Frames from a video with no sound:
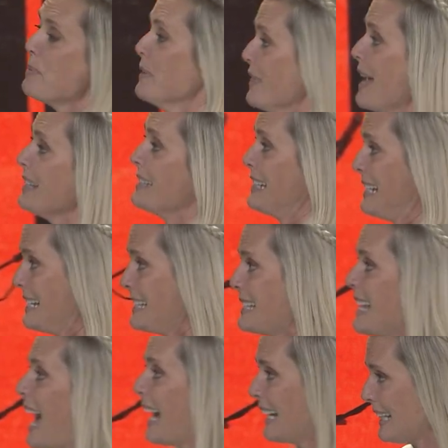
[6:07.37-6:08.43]
But that's
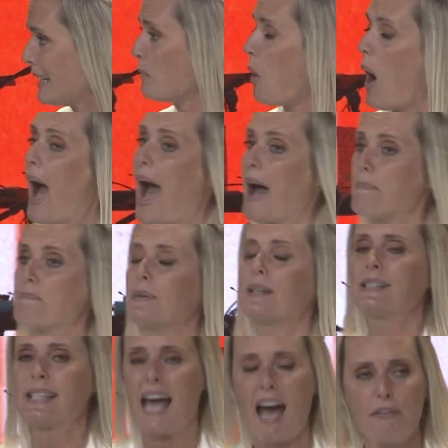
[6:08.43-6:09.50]
exactly what
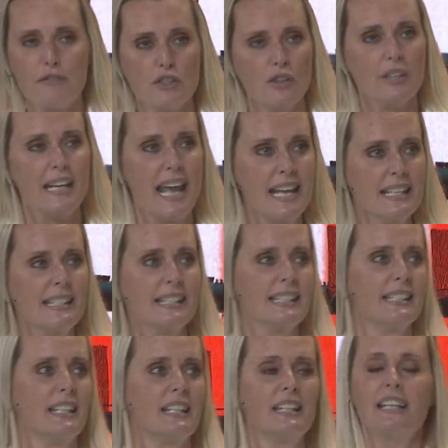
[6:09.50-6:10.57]
happens after an
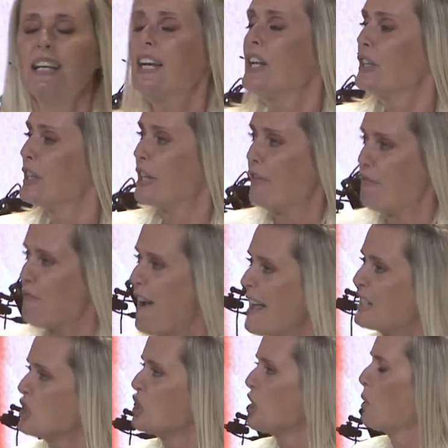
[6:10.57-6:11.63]
incident that
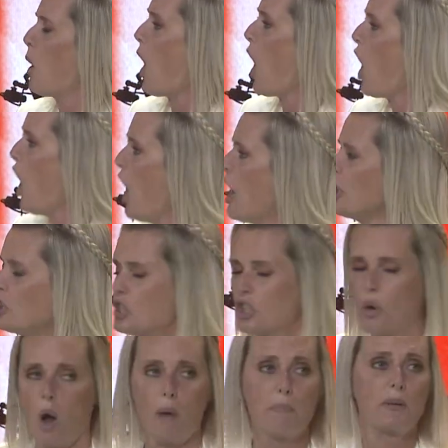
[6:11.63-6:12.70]
offends you or hurts
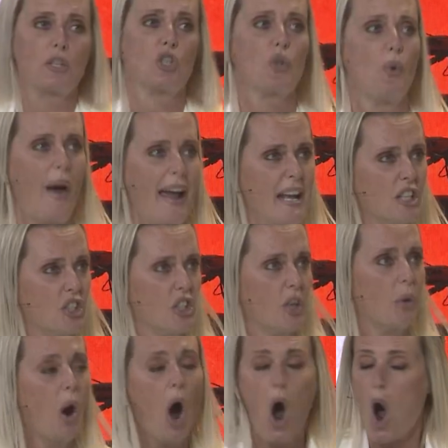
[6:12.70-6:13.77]
you or betrays
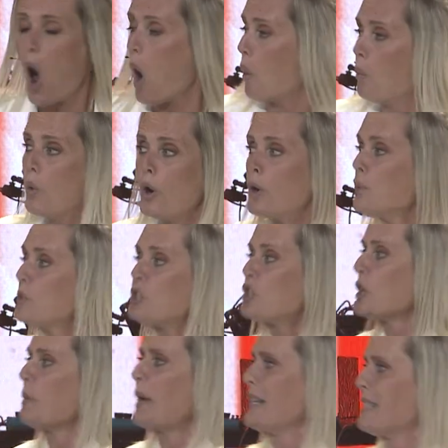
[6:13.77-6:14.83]
you or wounds
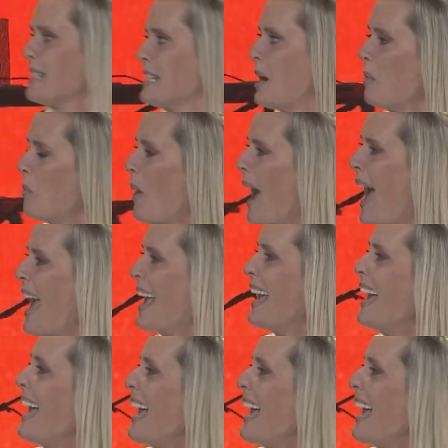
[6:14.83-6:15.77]
you in some way.